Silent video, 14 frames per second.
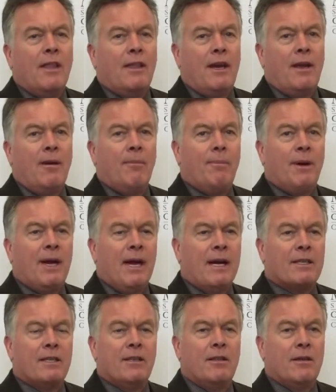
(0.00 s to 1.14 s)
that
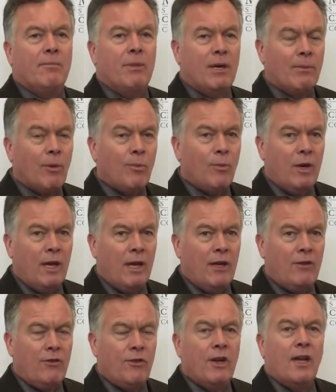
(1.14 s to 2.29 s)
impact the minimum
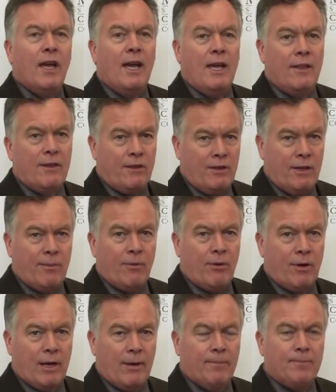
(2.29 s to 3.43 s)
wage and the tip
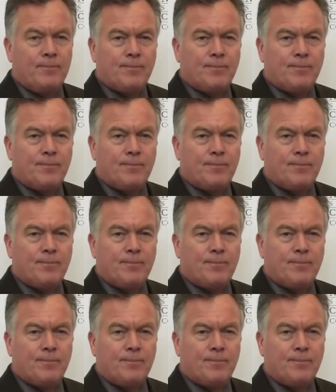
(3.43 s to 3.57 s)
credit,